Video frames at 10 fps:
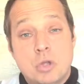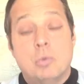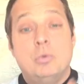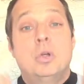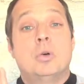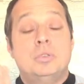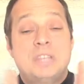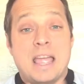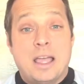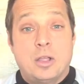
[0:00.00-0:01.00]
don't know,
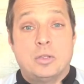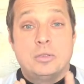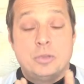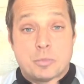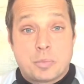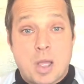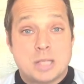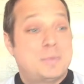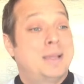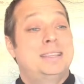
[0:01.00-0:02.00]
tell your
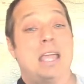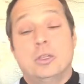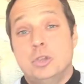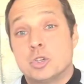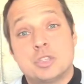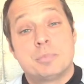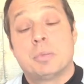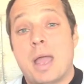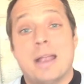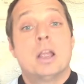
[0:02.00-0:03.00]
prospect, tell your
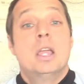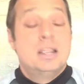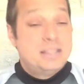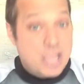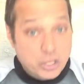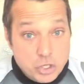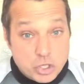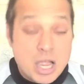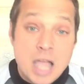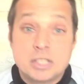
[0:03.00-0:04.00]
supplier, tell your
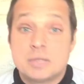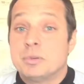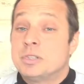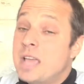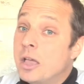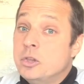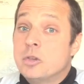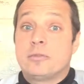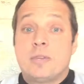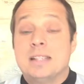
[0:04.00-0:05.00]
customer, tell
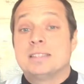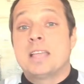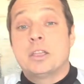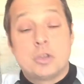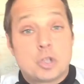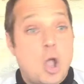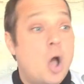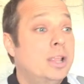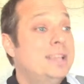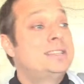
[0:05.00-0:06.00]
your friends, tell your
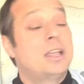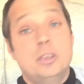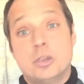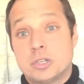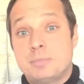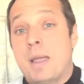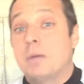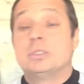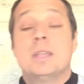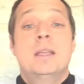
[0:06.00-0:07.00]
colleagues, tell your
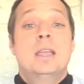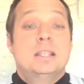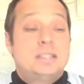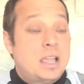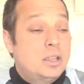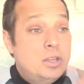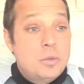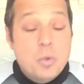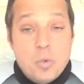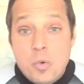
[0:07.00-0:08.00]
spouse, tell
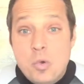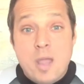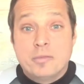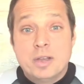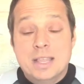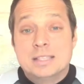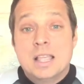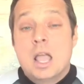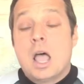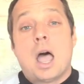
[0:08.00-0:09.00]
whoever it is.
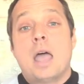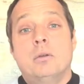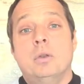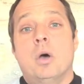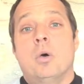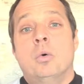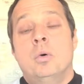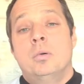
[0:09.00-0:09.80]
I don't know,